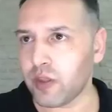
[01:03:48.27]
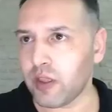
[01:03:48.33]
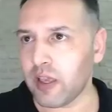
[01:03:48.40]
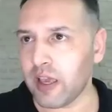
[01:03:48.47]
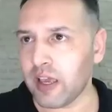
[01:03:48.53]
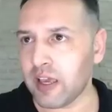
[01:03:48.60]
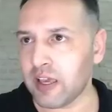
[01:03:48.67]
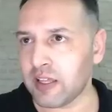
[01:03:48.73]

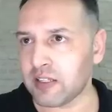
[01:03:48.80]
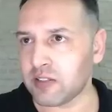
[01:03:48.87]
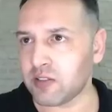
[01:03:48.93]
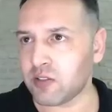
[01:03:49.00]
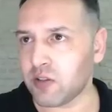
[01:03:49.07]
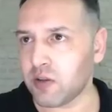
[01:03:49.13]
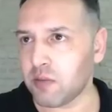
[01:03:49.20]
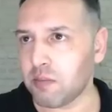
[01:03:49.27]
and
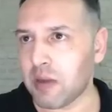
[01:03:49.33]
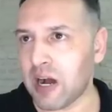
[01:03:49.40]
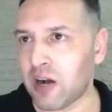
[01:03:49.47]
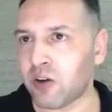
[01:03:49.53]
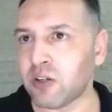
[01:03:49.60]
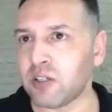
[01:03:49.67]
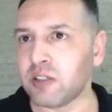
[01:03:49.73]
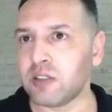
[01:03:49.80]

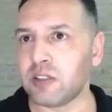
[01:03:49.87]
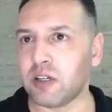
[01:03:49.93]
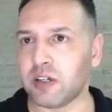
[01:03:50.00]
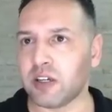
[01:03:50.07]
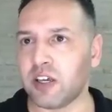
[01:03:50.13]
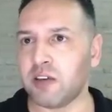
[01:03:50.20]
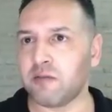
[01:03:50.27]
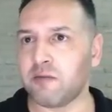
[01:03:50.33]
mao.
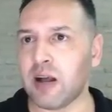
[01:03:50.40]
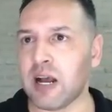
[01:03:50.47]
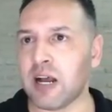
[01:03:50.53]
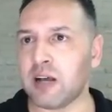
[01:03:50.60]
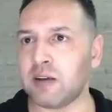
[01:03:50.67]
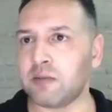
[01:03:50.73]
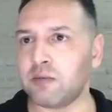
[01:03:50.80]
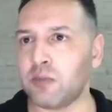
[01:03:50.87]
Okay,
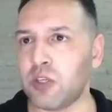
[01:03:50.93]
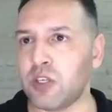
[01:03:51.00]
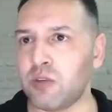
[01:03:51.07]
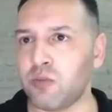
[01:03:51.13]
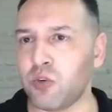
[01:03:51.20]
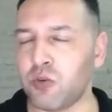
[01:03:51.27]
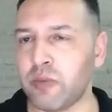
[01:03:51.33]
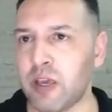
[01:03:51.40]
ma, mi,
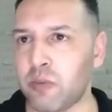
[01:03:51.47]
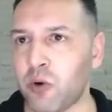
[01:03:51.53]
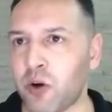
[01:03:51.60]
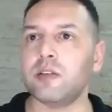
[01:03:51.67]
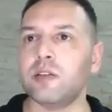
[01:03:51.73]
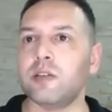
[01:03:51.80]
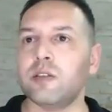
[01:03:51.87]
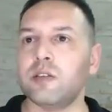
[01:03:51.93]
mu, me,
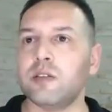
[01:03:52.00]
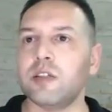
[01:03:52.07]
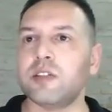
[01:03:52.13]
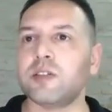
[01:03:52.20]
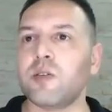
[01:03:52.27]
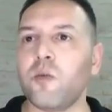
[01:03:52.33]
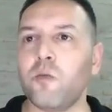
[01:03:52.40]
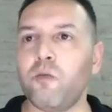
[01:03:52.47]
mo.
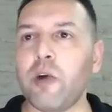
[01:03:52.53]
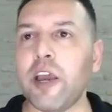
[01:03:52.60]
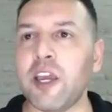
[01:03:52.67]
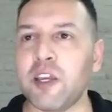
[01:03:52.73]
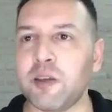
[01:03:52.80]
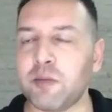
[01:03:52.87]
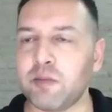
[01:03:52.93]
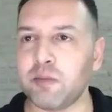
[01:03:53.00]
This
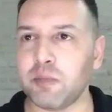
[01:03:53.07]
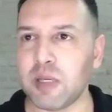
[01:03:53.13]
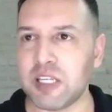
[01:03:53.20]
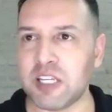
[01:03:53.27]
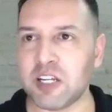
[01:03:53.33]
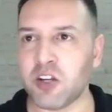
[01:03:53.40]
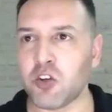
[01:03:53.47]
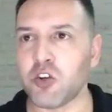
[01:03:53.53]
wei,
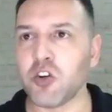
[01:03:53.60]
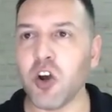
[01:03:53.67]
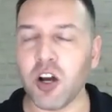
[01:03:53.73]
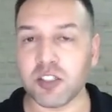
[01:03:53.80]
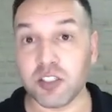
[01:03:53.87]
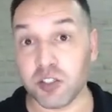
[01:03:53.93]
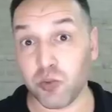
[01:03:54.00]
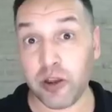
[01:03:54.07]
meaning
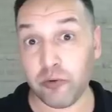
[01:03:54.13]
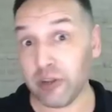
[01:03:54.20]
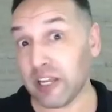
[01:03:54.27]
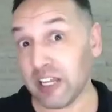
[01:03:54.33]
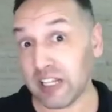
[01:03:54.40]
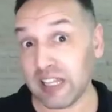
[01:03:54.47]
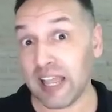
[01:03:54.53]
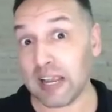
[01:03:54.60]
not, is where we
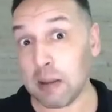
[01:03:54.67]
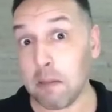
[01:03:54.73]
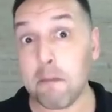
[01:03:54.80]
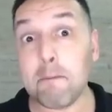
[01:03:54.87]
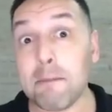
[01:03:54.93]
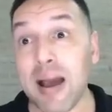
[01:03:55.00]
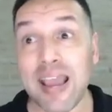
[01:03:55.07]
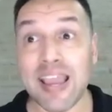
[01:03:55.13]
get like
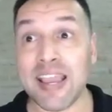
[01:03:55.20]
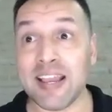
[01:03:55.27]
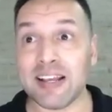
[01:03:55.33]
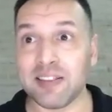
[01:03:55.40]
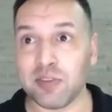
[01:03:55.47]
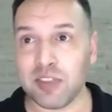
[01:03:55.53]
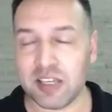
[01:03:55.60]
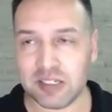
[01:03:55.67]
mai
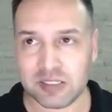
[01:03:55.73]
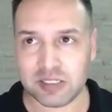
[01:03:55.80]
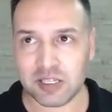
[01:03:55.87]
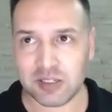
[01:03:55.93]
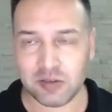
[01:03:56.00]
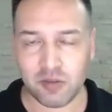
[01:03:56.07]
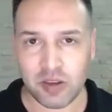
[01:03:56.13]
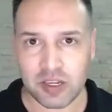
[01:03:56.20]
and things
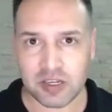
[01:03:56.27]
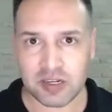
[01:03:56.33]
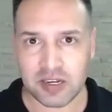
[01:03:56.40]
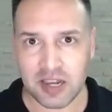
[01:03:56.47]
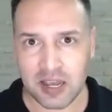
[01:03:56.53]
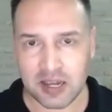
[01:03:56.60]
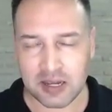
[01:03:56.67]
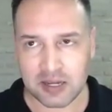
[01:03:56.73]
in
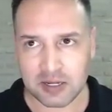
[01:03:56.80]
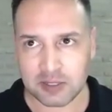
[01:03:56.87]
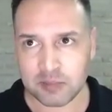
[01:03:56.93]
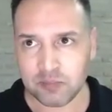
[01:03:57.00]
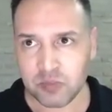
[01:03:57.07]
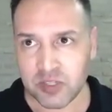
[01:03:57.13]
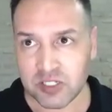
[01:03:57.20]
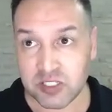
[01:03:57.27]

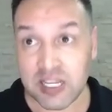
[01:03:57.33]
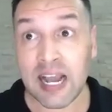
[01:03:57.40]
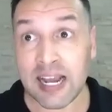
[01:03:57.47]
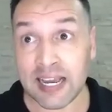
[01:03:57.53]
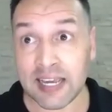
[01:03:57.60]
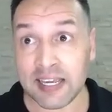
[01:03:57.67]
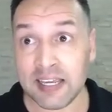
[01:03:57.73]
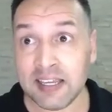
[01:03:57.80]

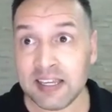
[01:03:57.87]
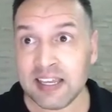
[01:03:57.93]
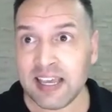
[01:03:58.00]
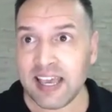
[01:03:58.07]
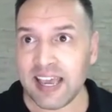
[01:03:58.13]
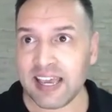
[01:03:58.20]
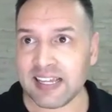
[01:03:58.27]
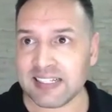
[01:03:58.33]
Thai,
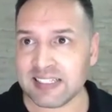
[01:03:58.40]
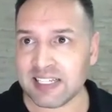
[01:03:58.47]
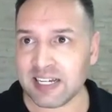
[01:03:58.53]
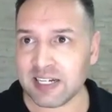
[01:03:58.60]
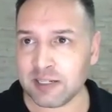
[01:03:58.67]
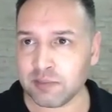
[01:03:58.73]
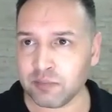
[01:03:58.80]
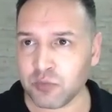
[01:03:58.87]
and
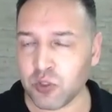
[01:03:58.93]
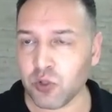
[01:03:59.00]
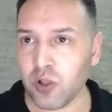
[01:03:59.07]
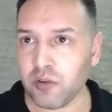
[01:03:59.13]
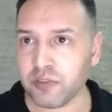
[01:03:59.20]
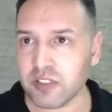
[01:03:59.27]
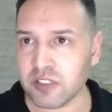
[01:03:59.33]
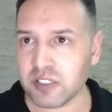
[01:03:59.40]
you'll
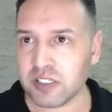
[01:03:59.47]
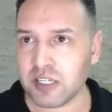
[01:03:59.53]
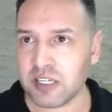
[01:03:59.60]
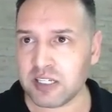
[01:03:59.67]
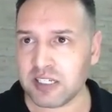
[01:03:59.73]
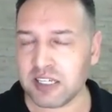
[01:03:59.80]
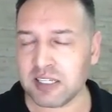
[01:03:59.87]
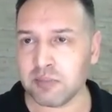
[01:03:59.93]
often see
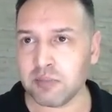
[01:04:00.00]
it in